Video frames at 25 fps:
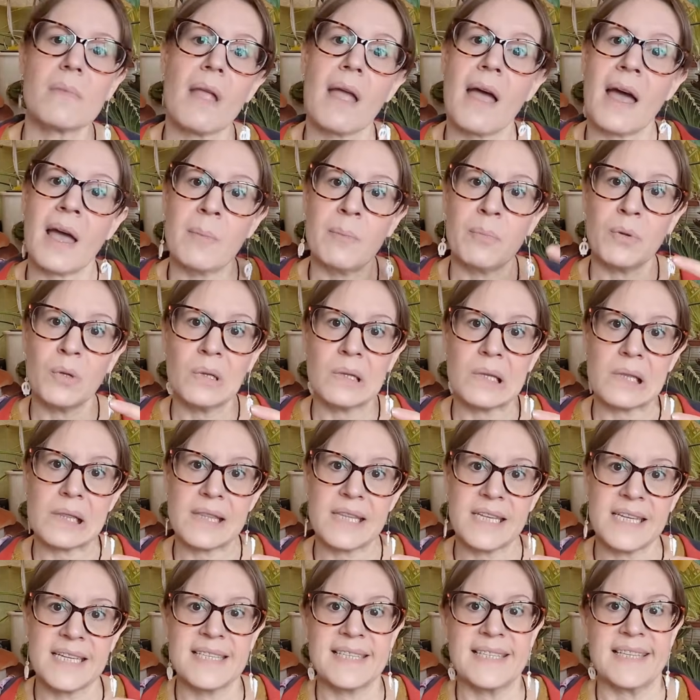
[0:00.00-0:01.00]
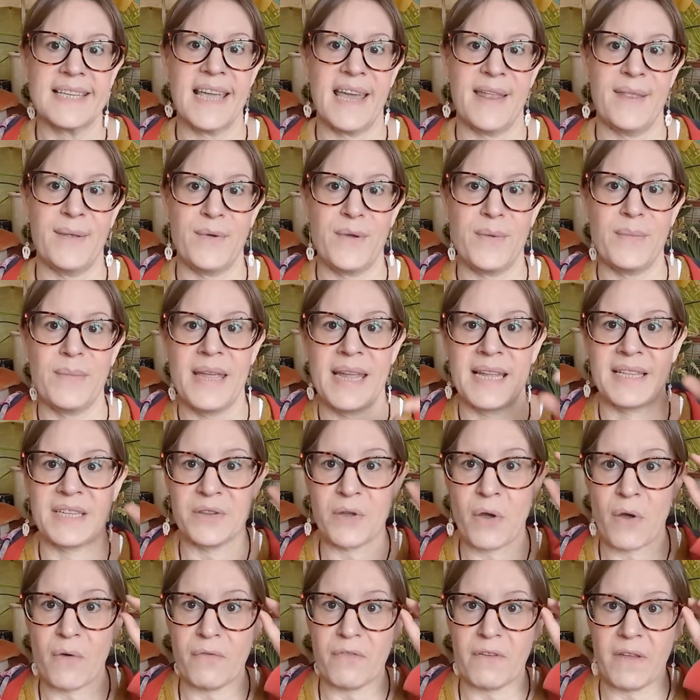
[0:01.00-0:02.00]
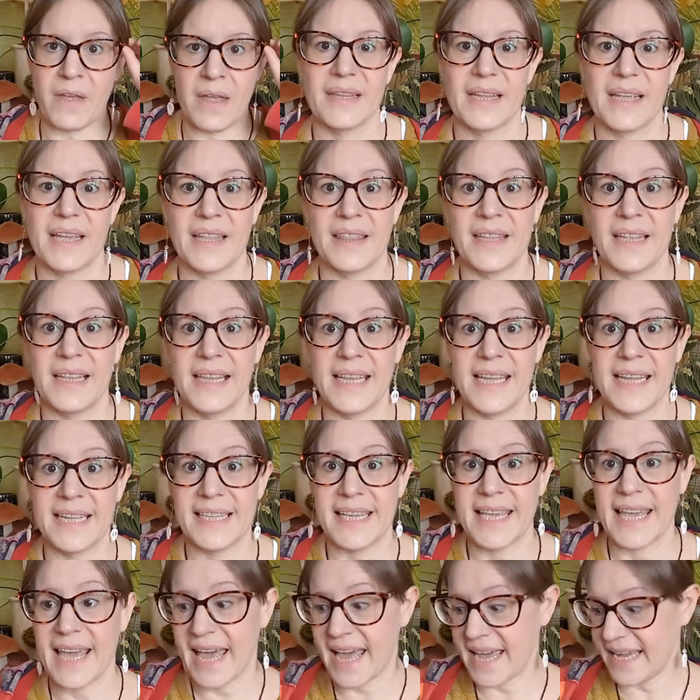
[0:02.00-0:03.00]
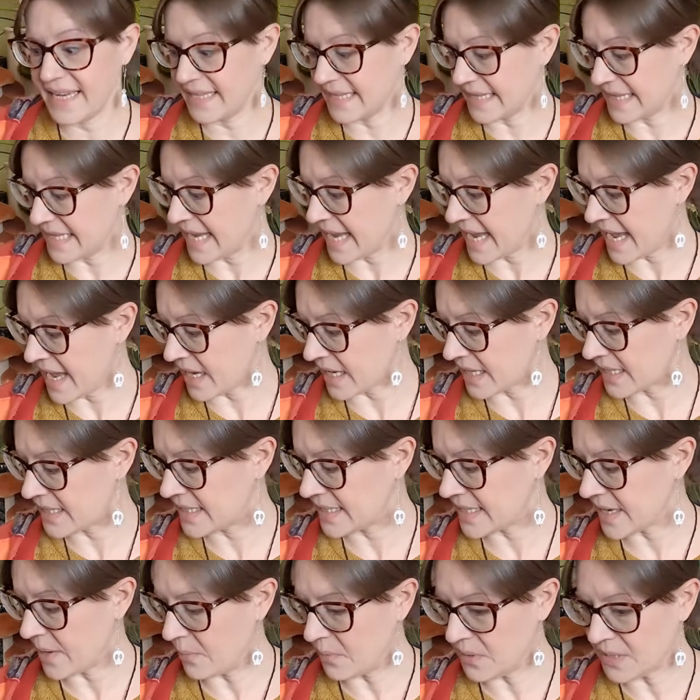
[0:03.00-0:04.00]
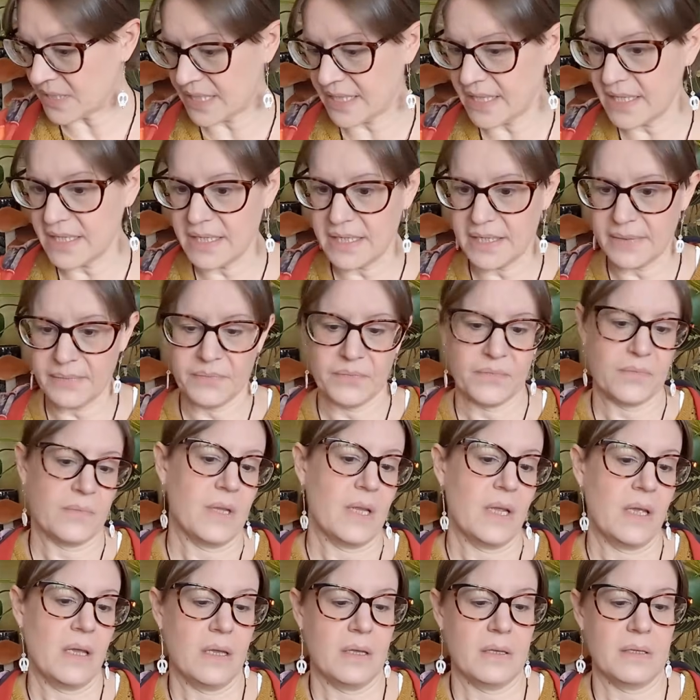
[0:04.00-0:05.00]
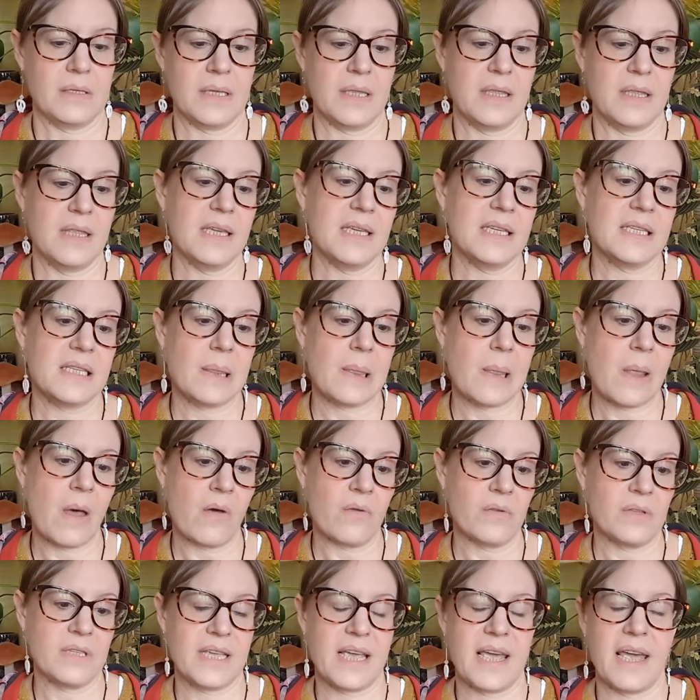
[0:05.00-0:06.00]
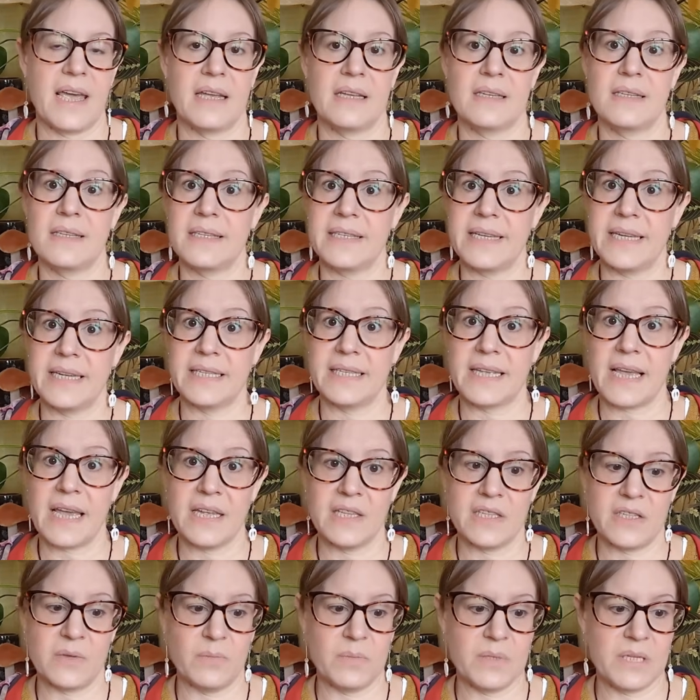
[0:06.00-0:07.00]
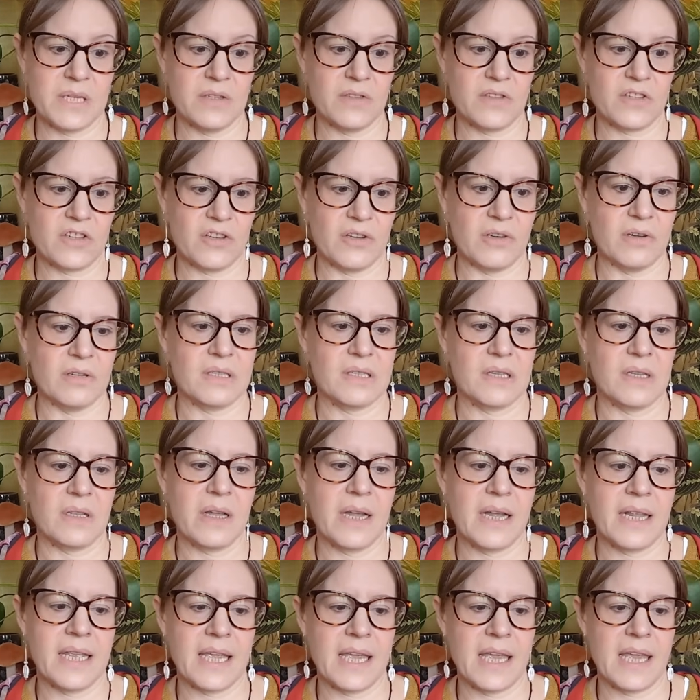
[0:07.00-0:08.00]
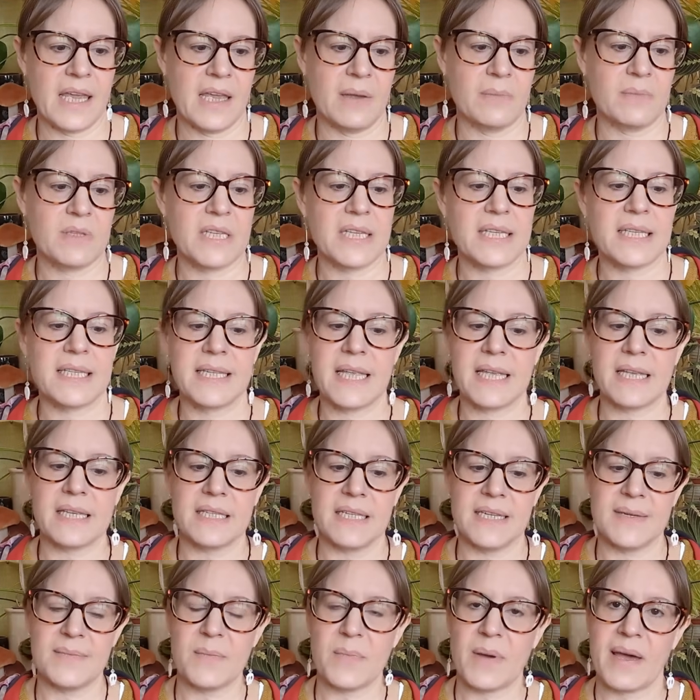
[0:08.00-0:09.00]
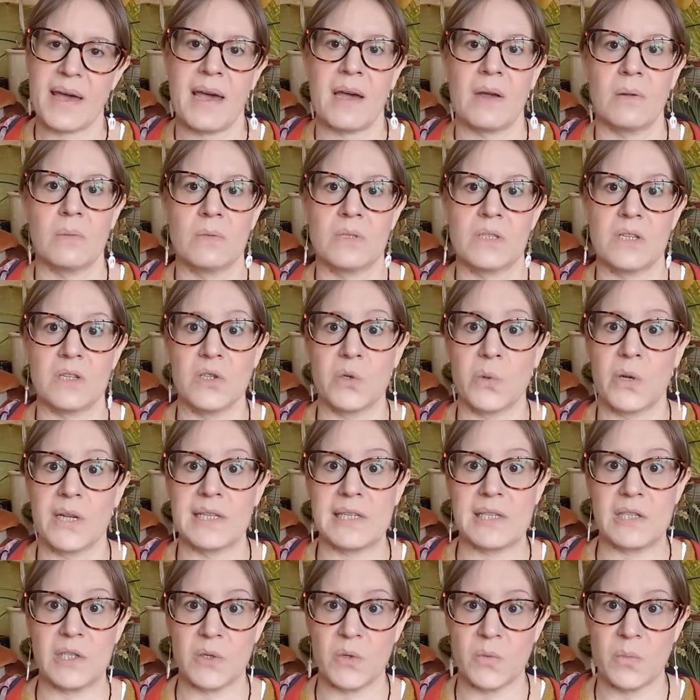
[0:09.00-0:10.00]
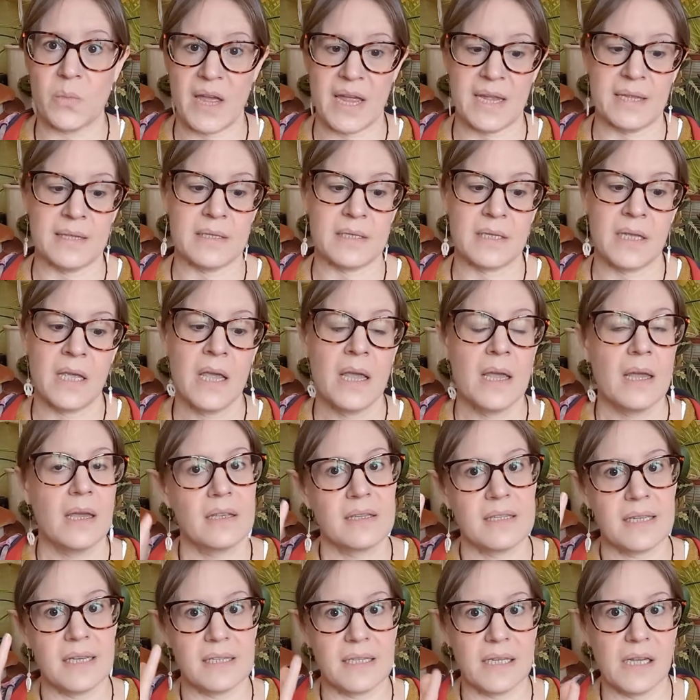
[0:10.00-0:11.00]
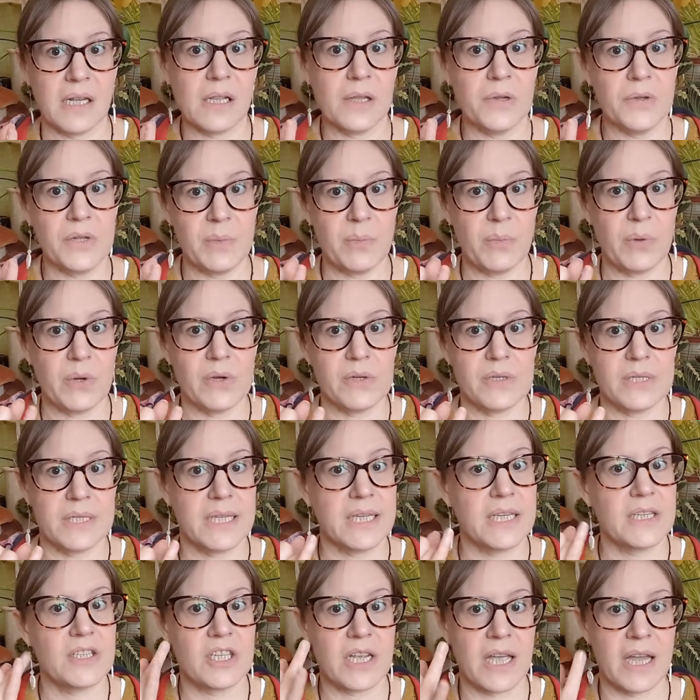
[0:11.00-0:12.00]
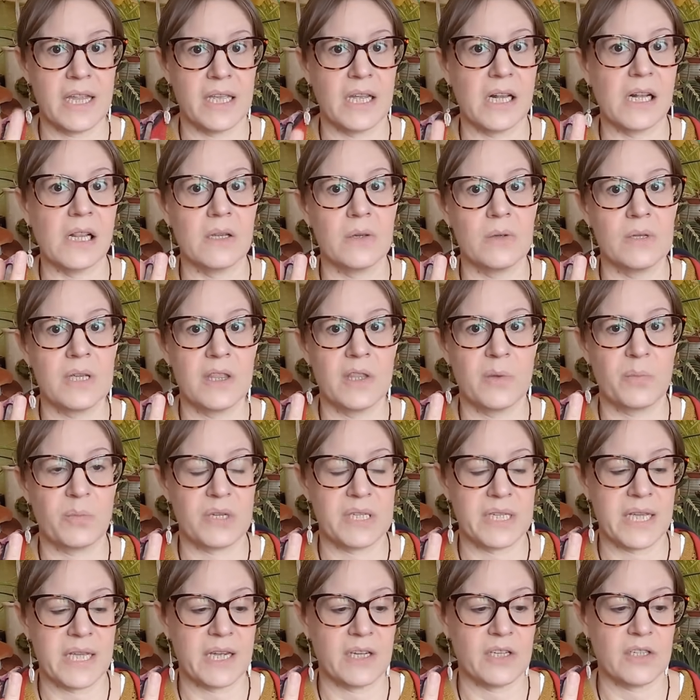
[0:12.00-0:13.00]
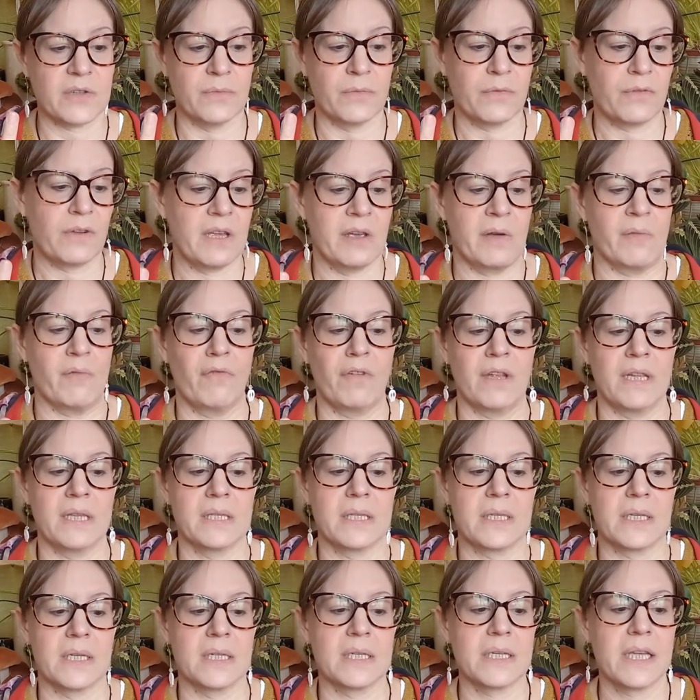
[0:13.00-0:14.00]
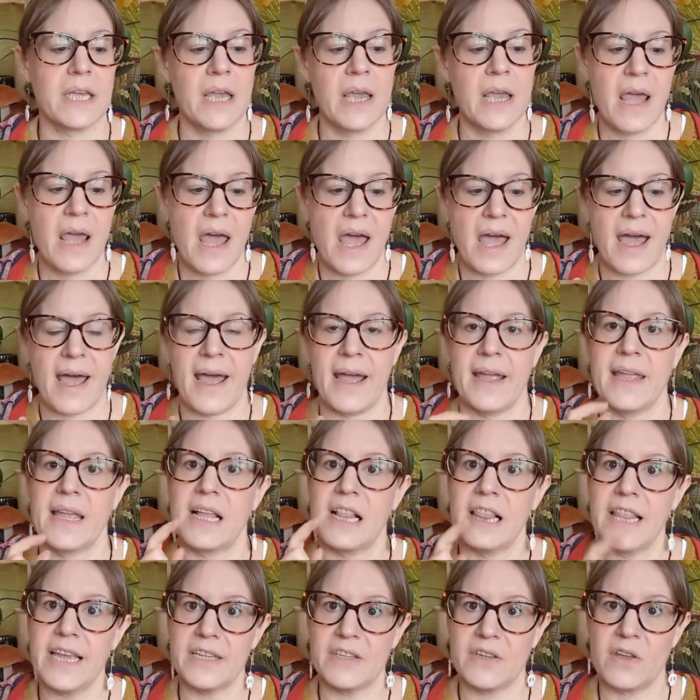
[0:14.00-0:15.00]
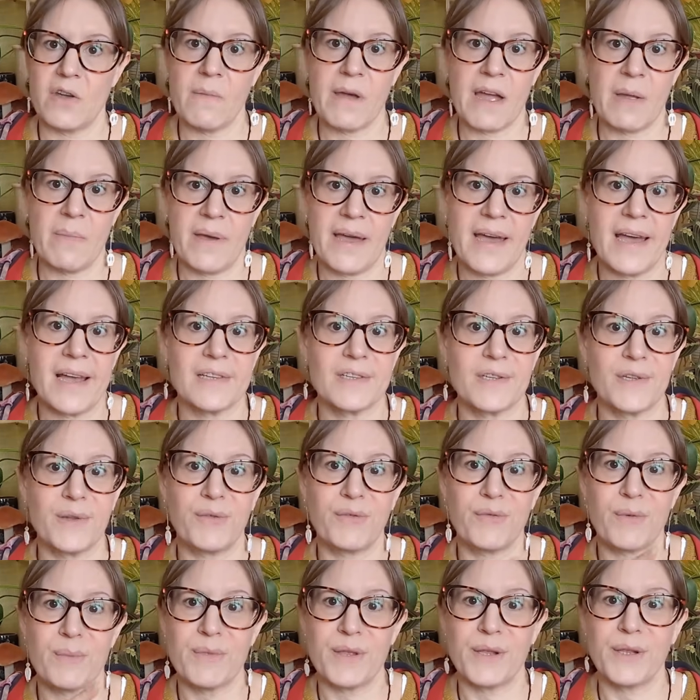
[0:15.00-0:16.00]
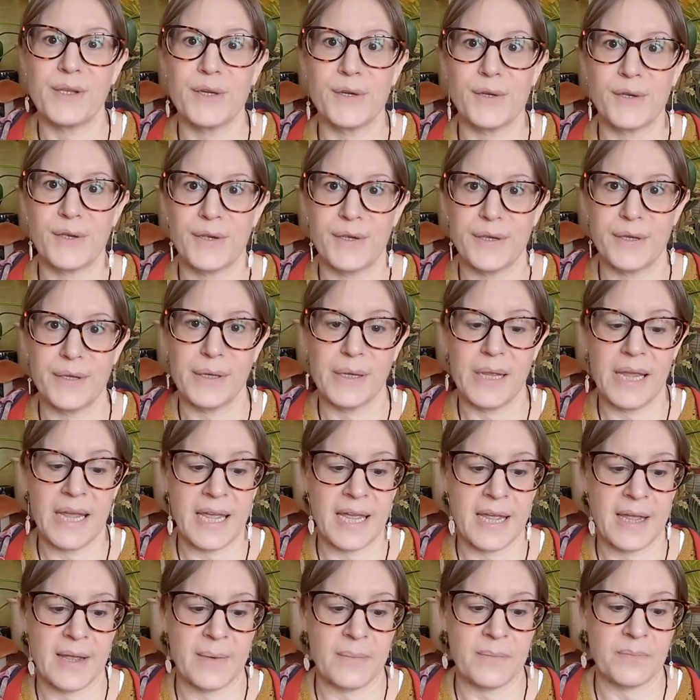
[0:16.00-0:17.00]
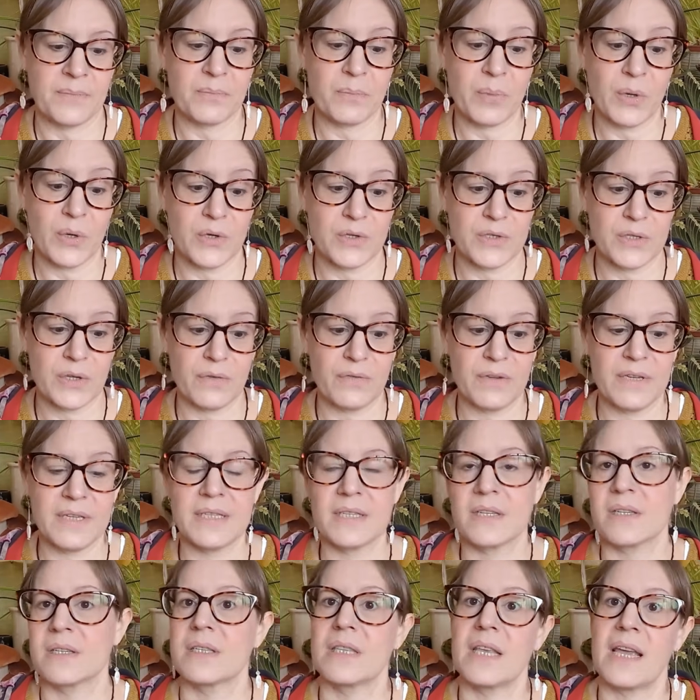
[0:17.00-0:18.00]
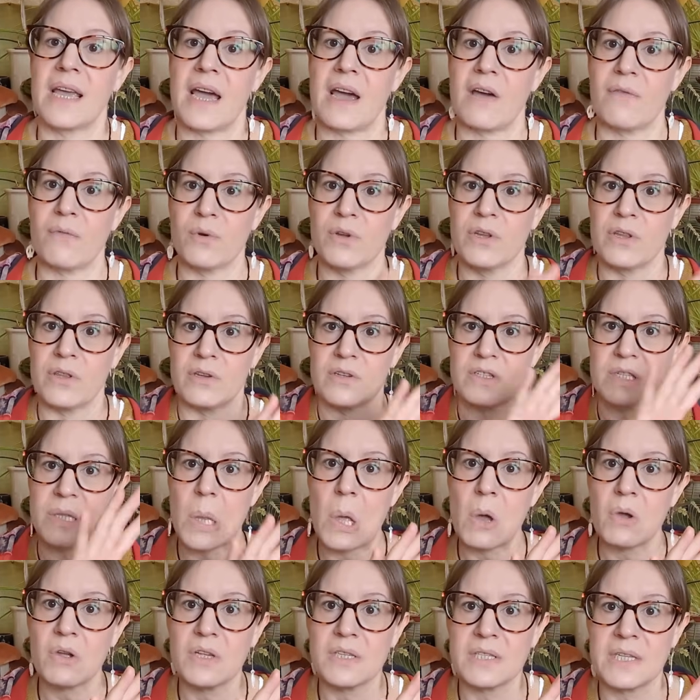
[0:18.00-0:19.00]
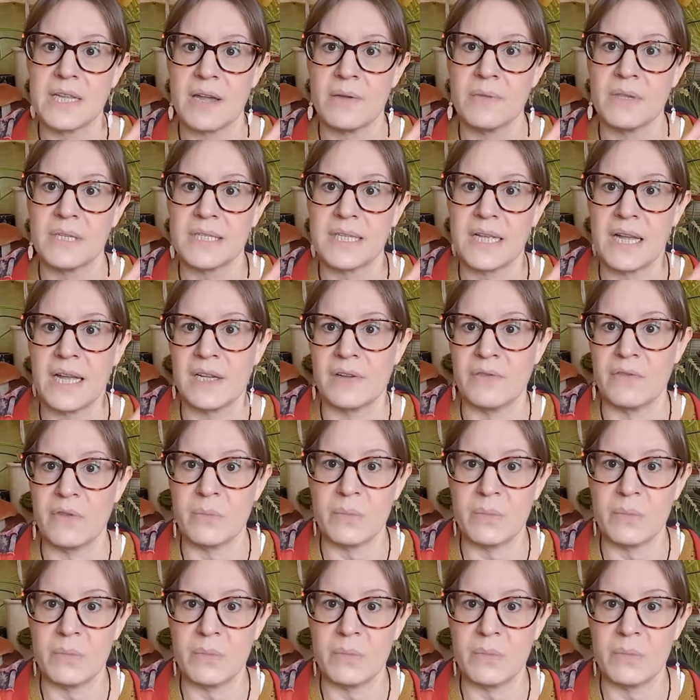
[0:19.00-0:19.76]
I bundled these together and made an offer, and the lady kindly accepted. So this lot has 6 items in total, and it came to £16.22. So that's including postage and including the protection fee on Vinted. I collect all my parcels from the local post office because they have one of those lockers down the side of the